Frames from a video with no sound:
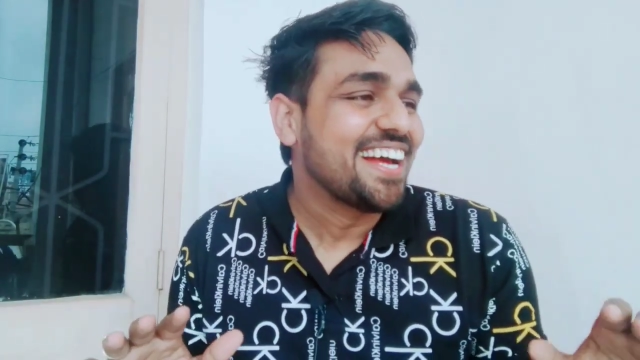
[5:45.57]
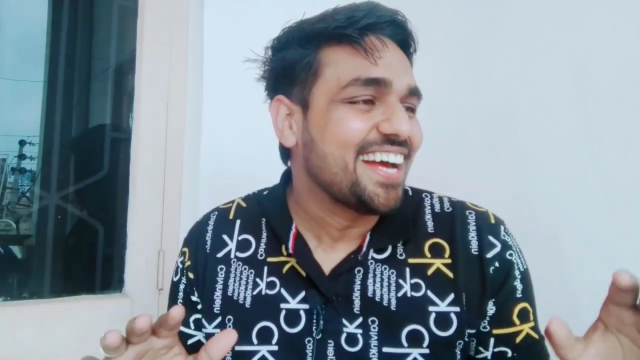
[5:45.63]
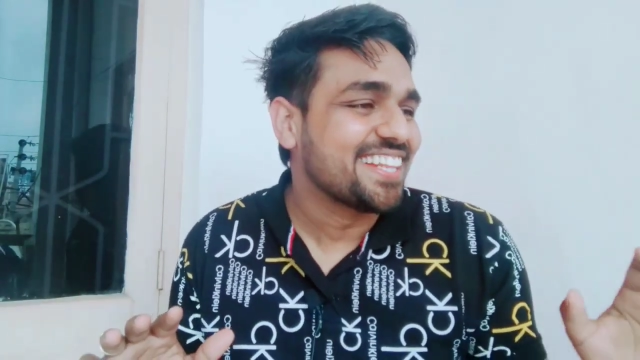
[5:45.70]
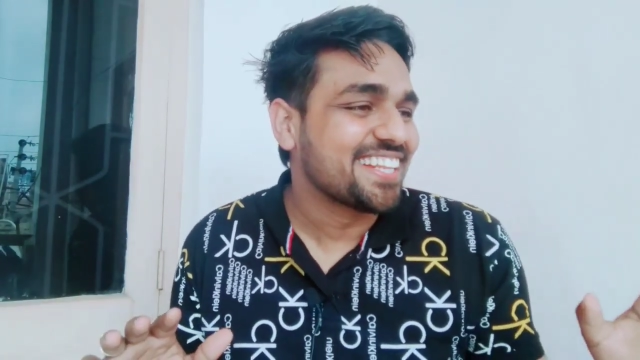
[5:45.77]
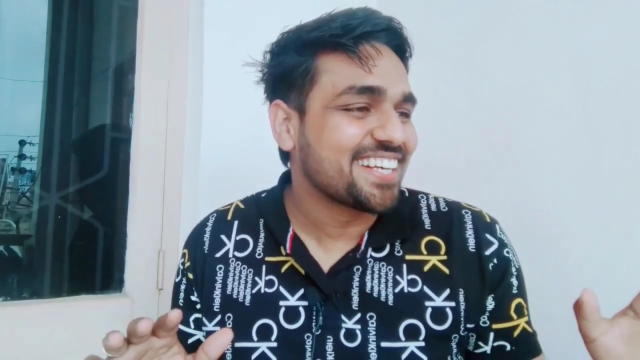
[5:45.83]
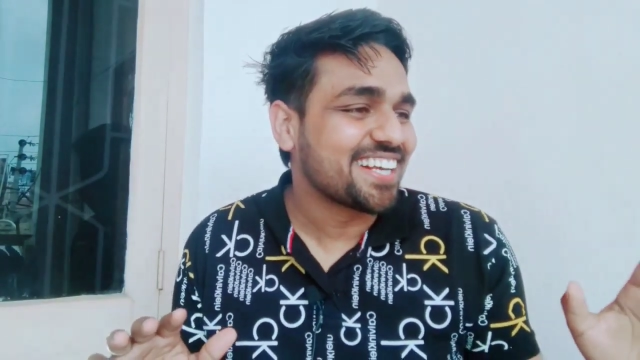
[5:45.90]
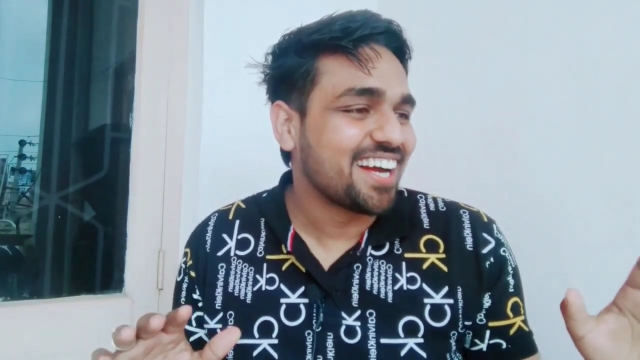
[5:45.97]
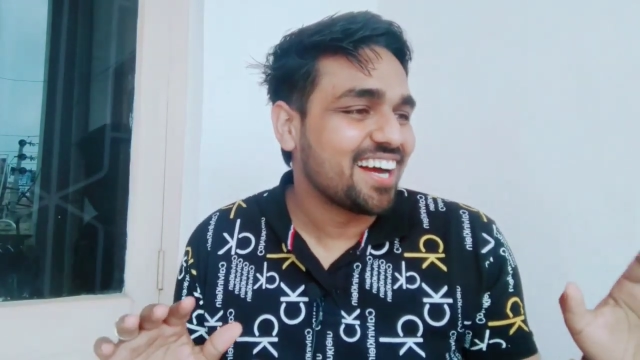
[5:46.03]

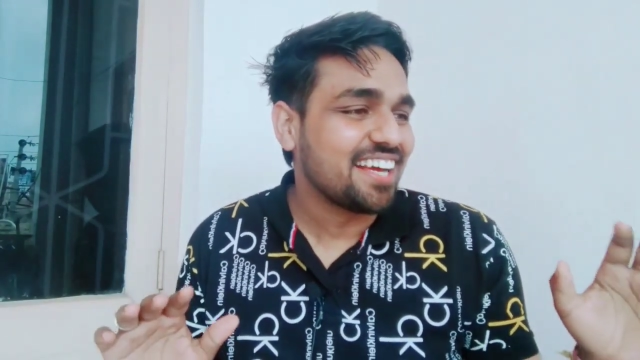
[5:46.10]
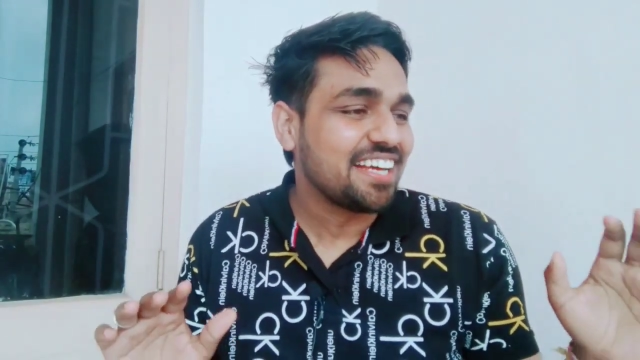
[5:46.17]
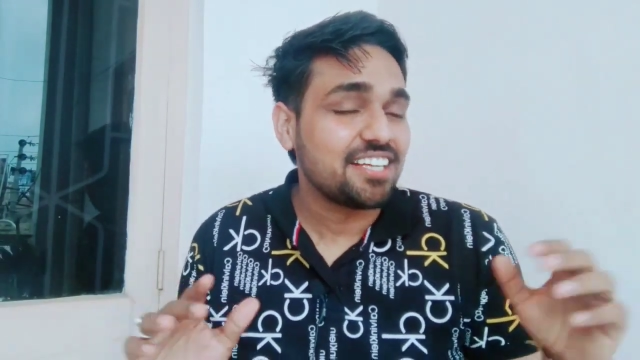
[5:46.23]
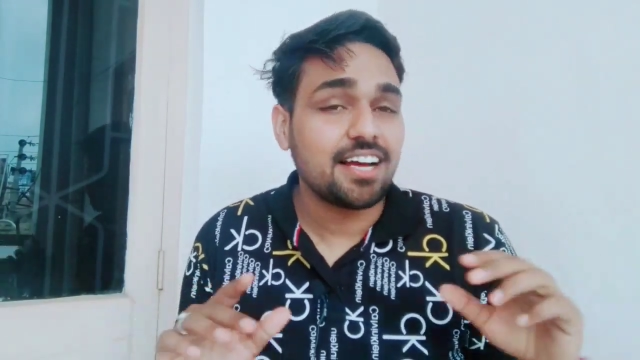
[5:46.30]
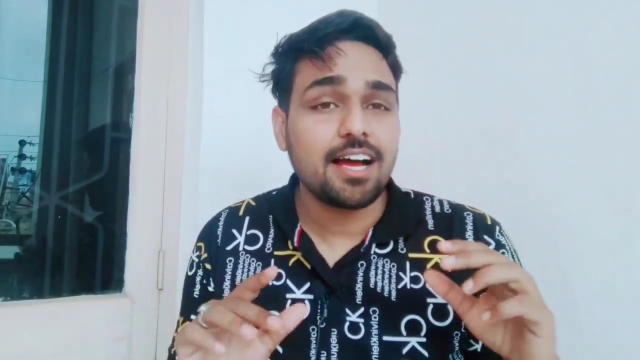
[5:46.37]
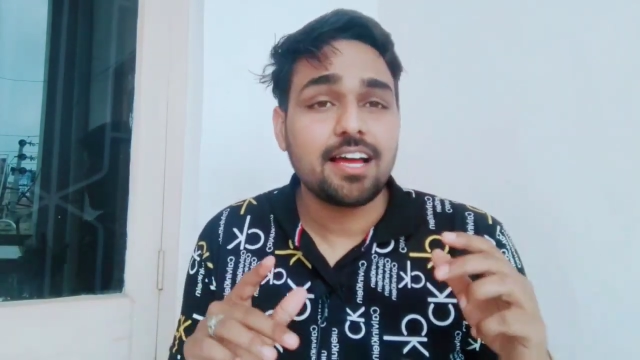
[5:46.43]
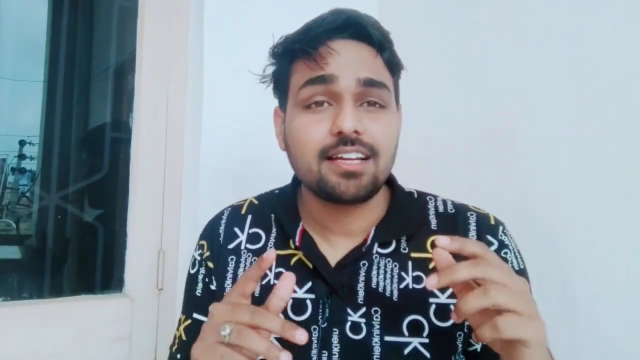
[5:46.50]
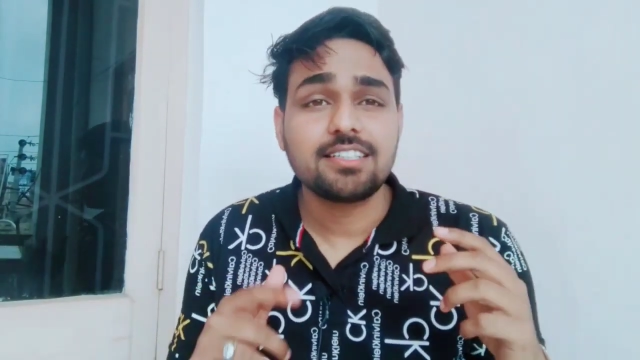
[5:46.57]
and the
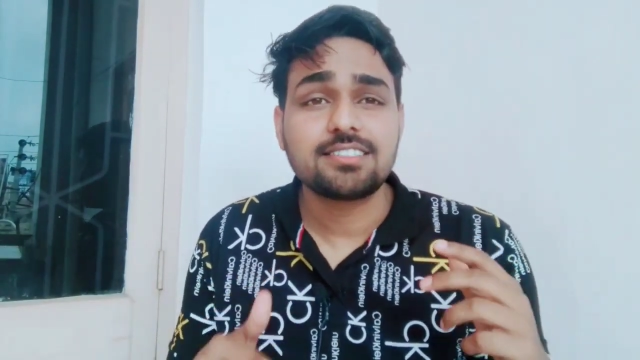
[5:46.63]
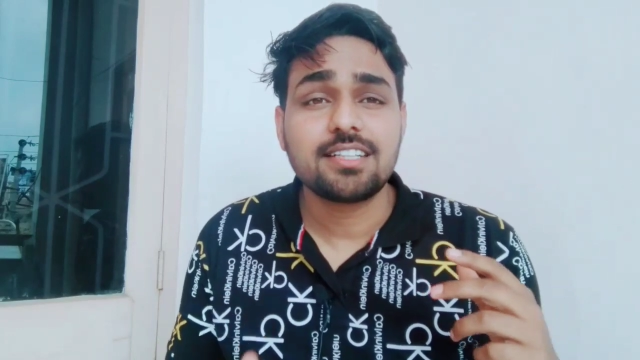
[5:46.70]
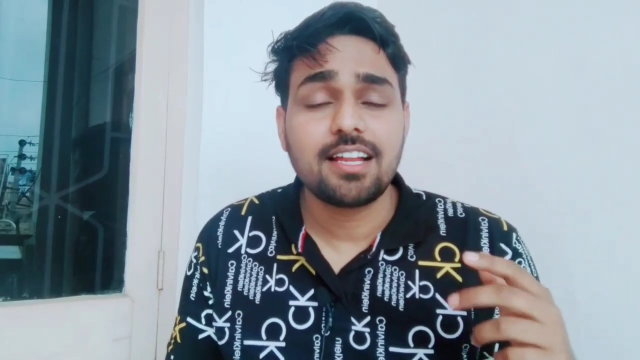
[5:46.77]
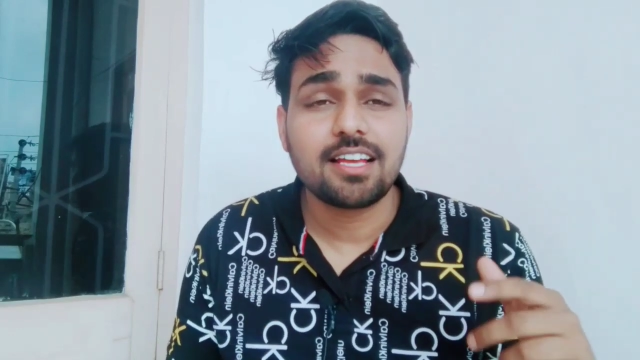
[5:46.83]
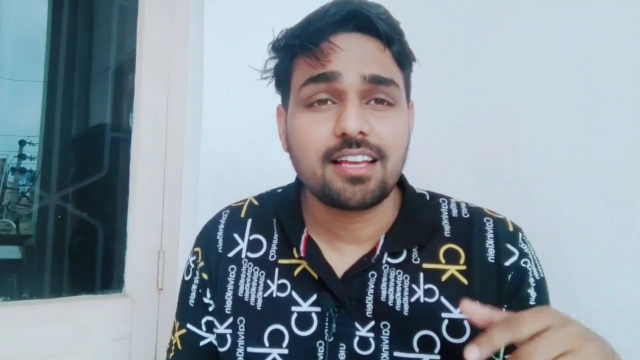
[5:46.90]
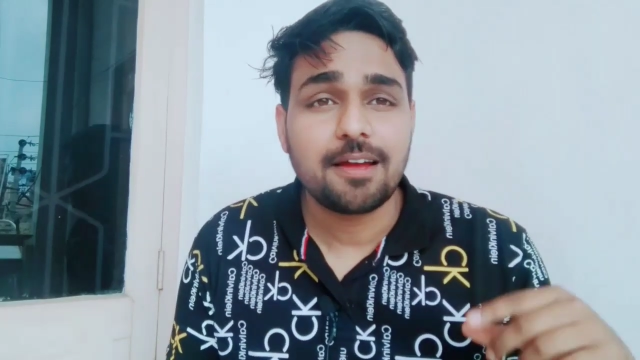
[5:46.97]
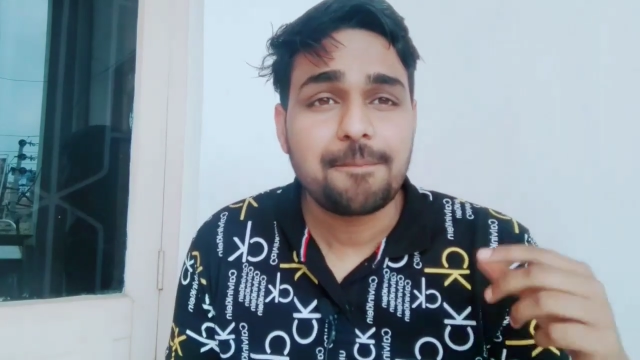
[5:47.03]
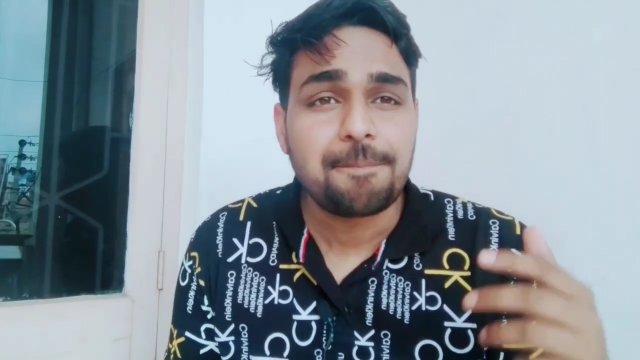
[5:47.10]
guy, it's
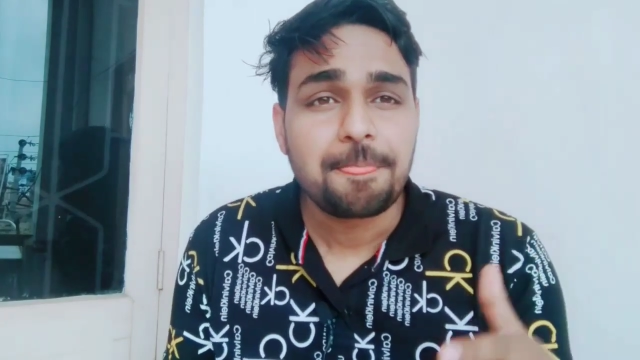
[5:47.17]
like